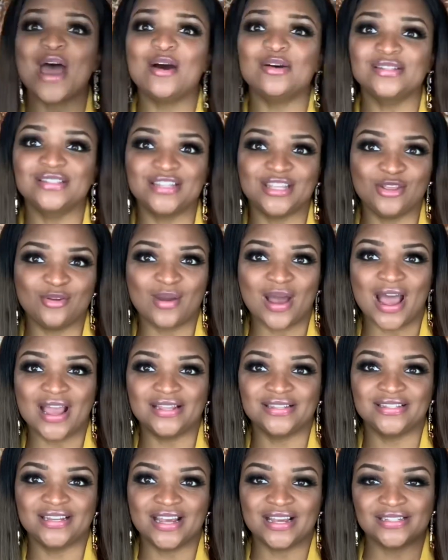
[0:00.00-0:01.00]
I'll see you
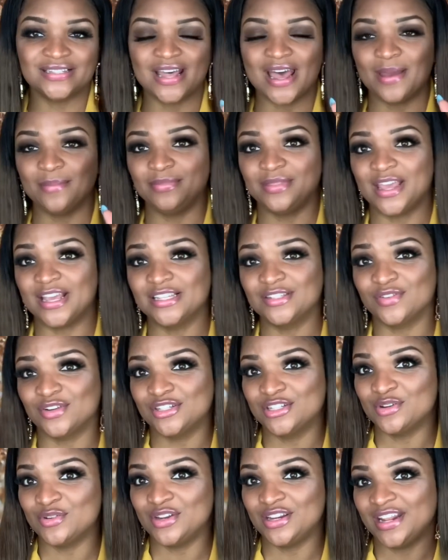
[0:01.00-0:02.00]
guys next time. Thanks
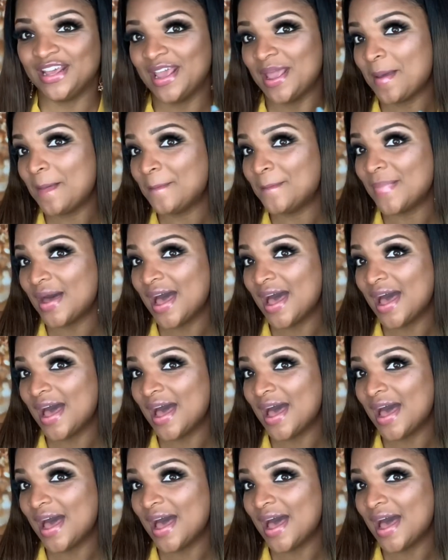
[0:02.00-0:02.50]
for tuning in.